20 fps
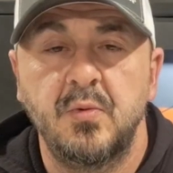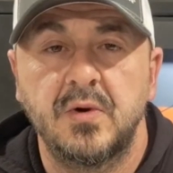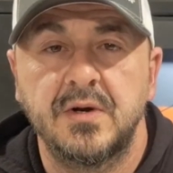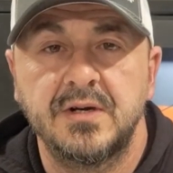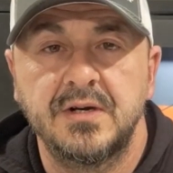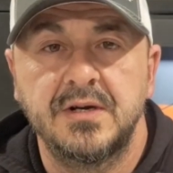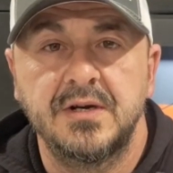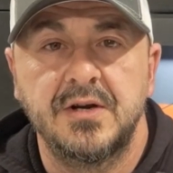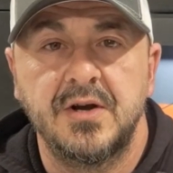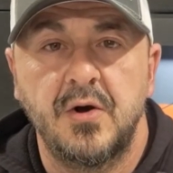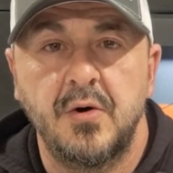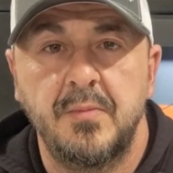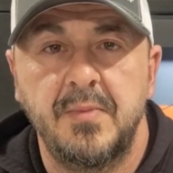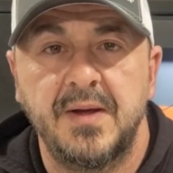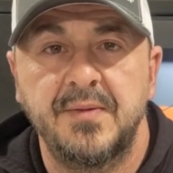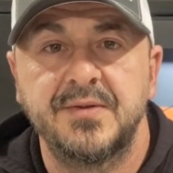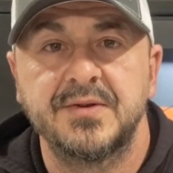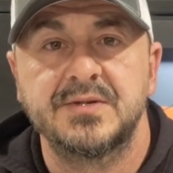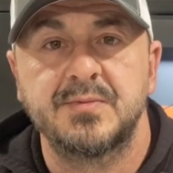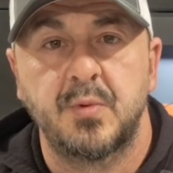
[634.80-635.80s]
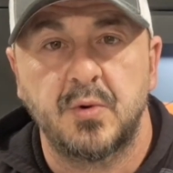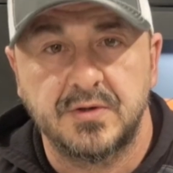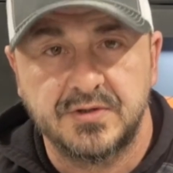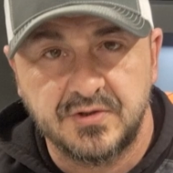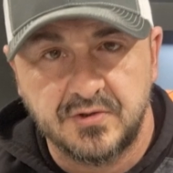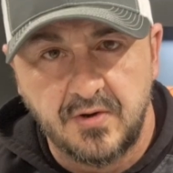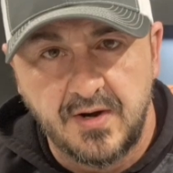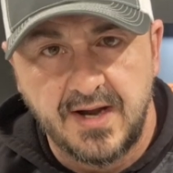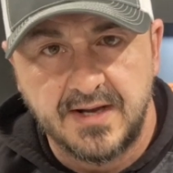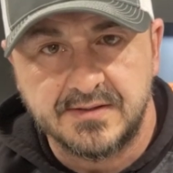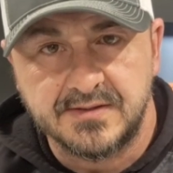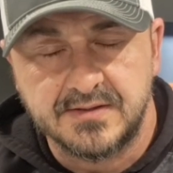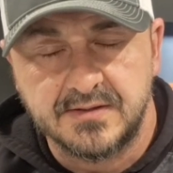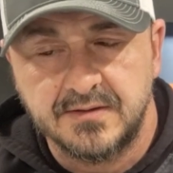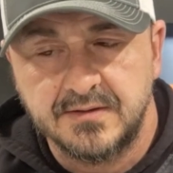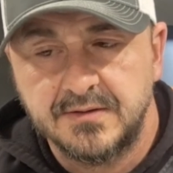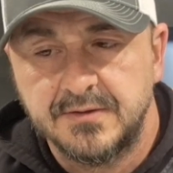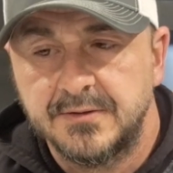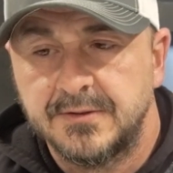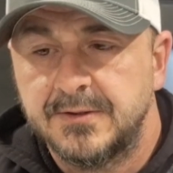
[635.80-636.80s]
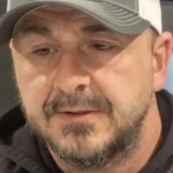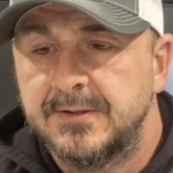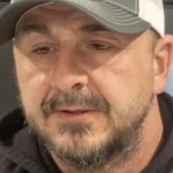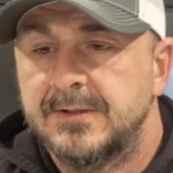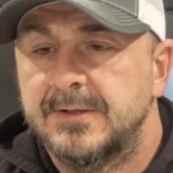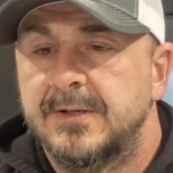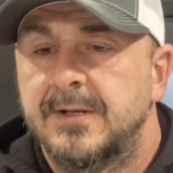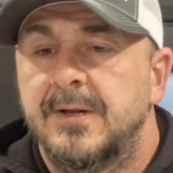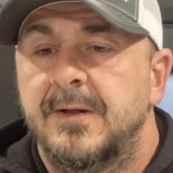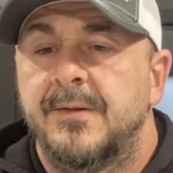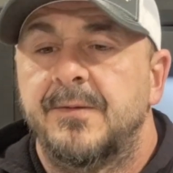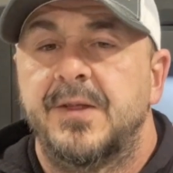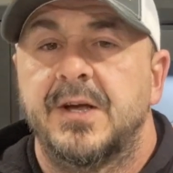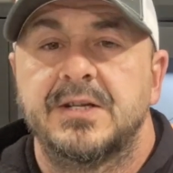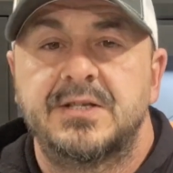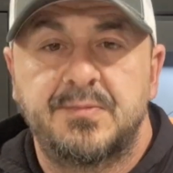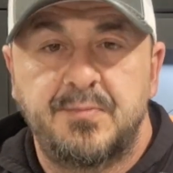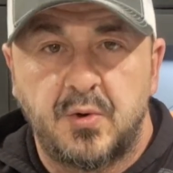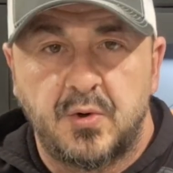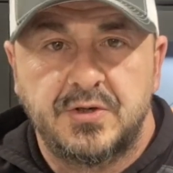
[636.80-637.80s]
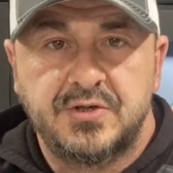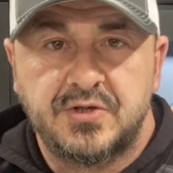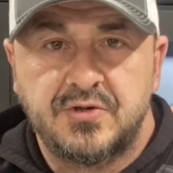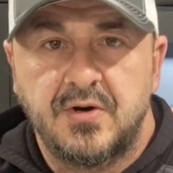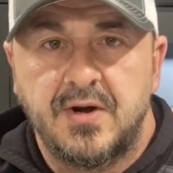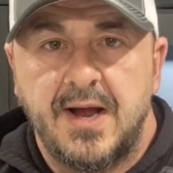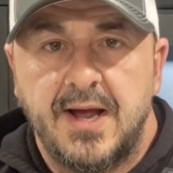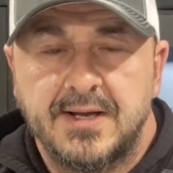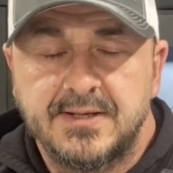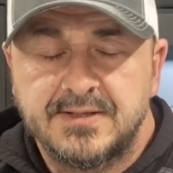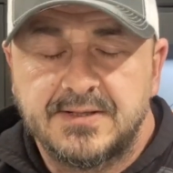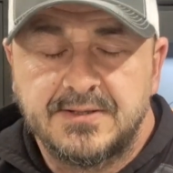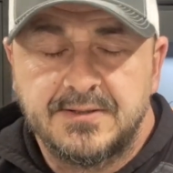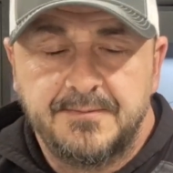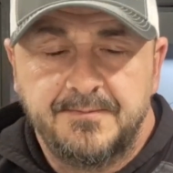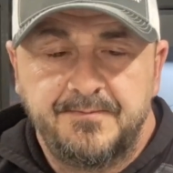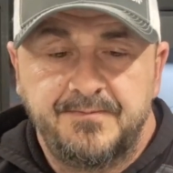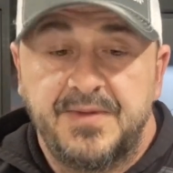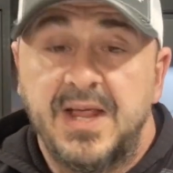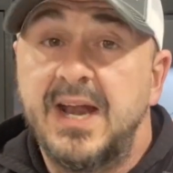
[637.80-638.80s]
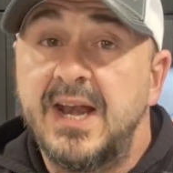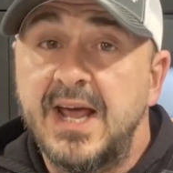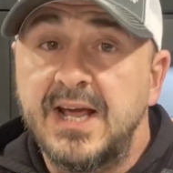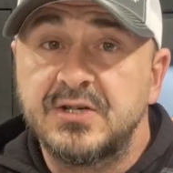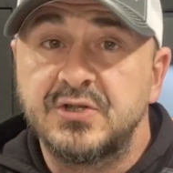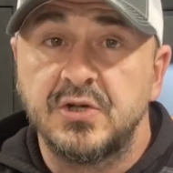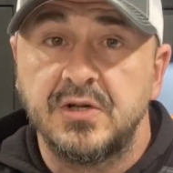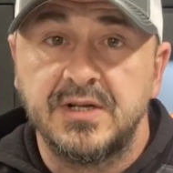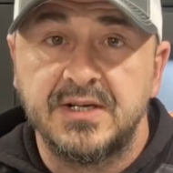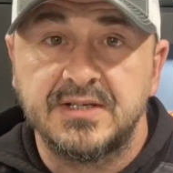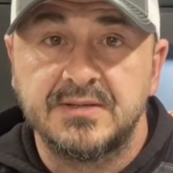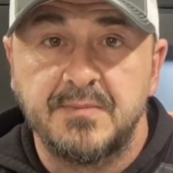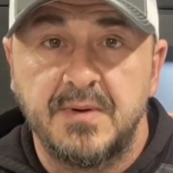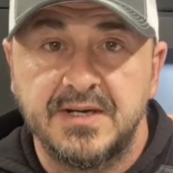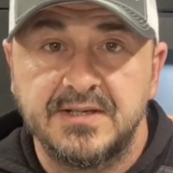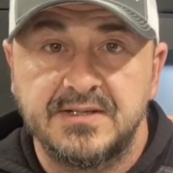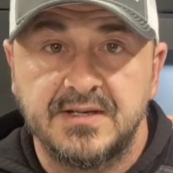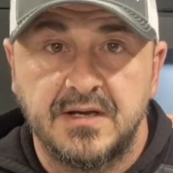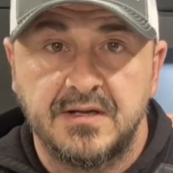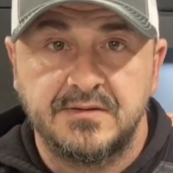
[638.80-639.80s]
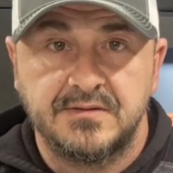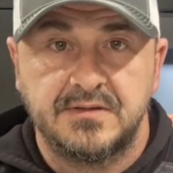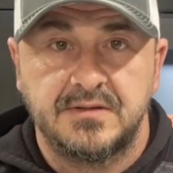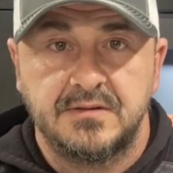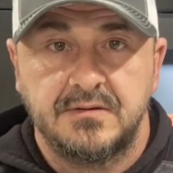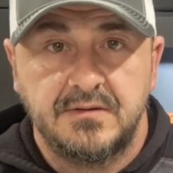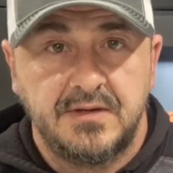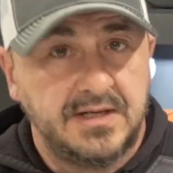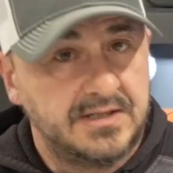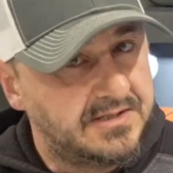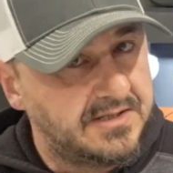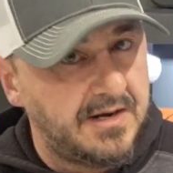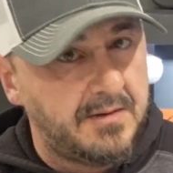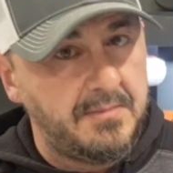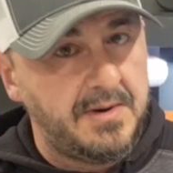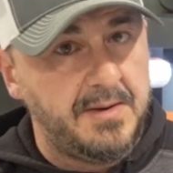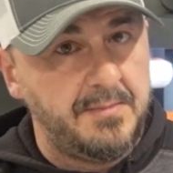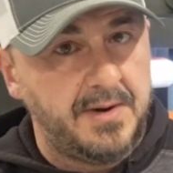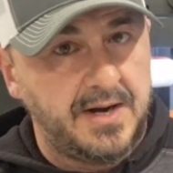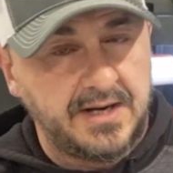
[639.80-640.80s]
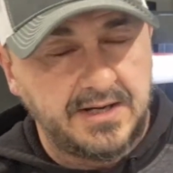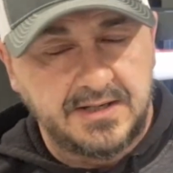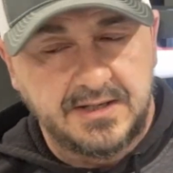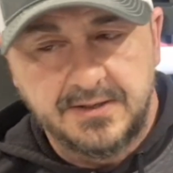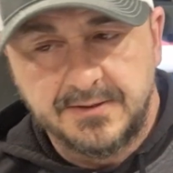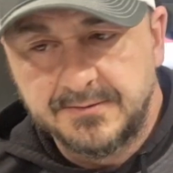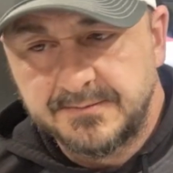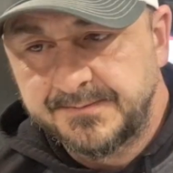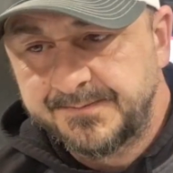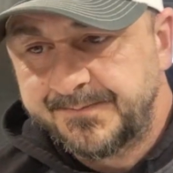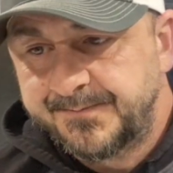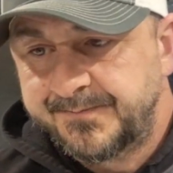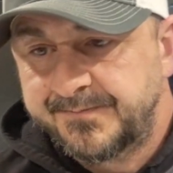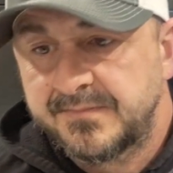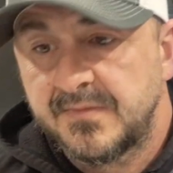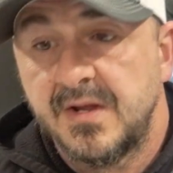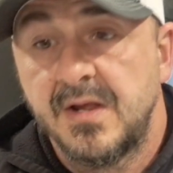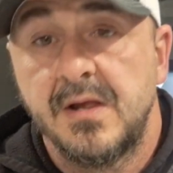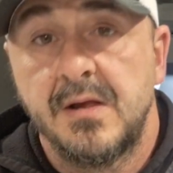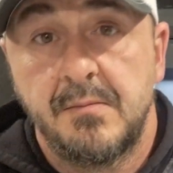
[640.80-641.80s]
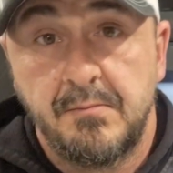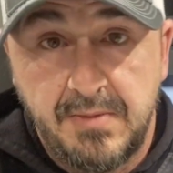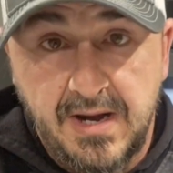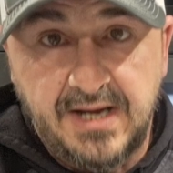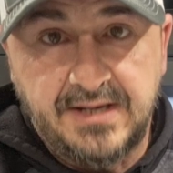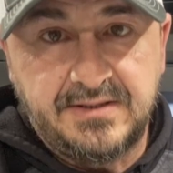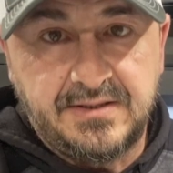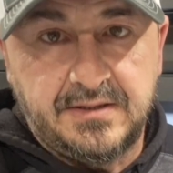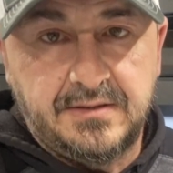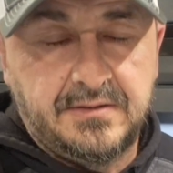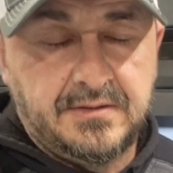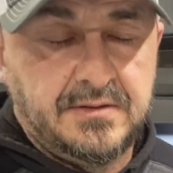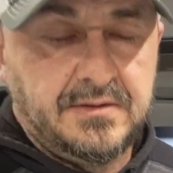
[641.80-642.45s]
wanted to know about the Sportster S. The Sportster S. That actually is my son's. It's not my bike. But